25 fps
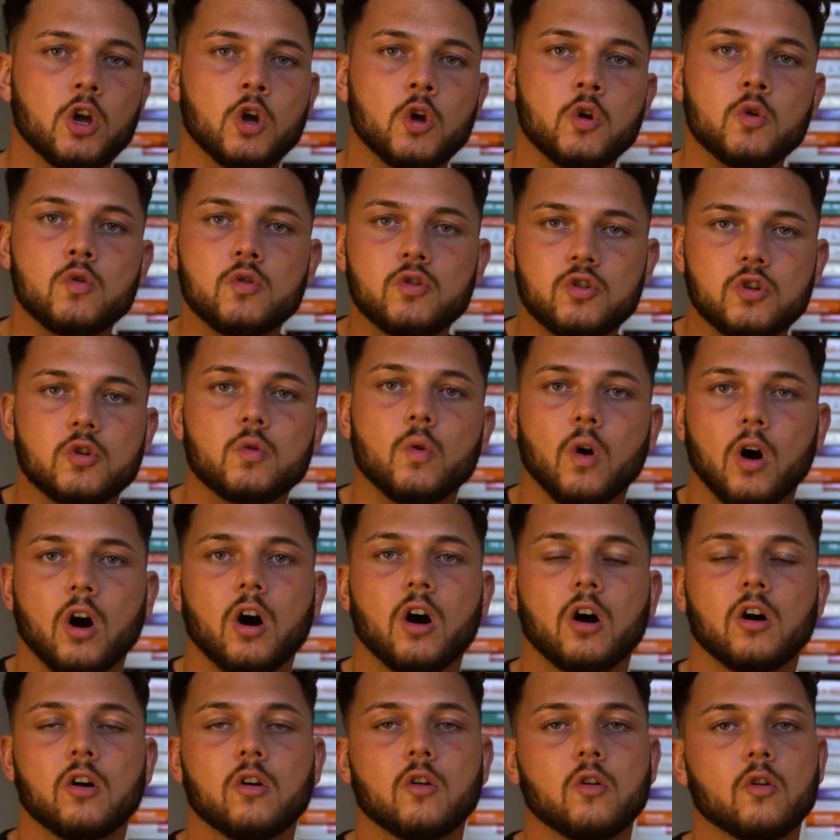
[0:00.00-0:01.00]
who you
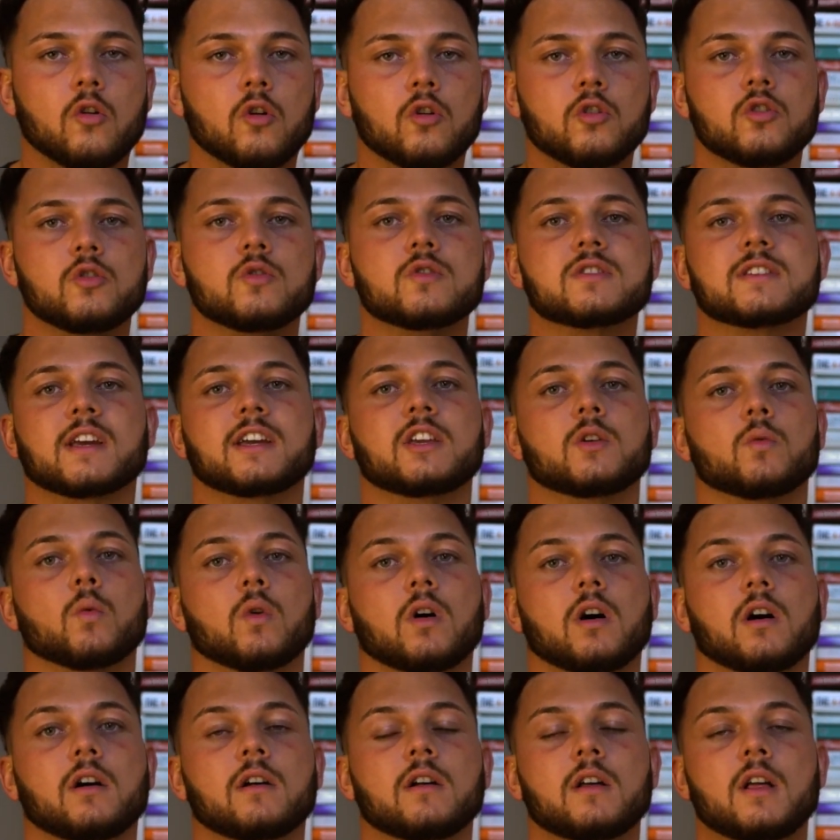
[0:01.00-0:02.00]
are or who you say you
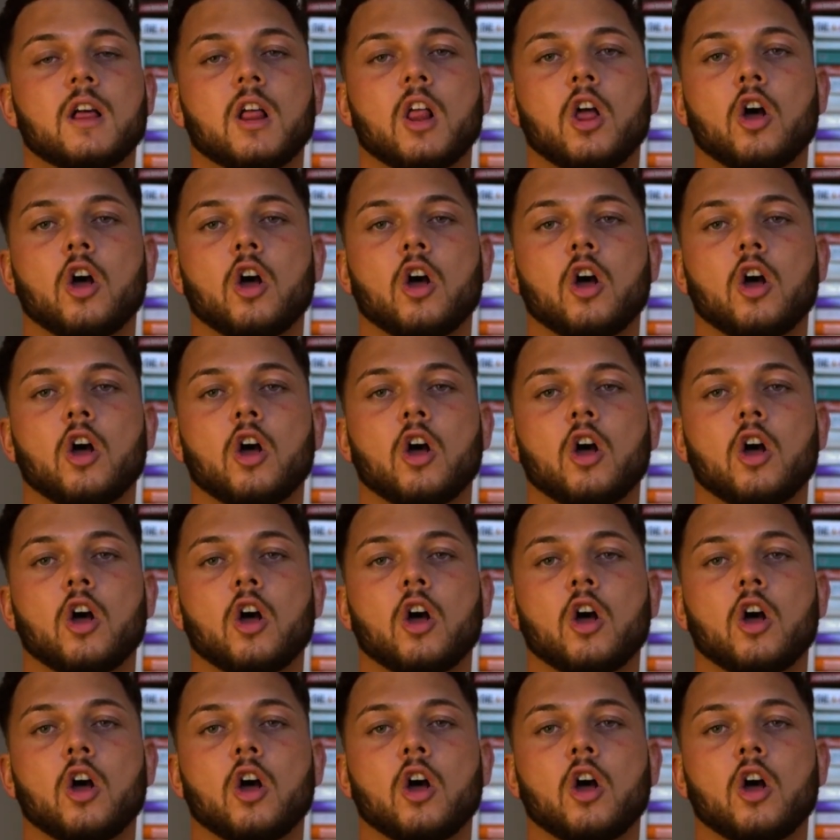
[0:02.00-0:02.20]
are?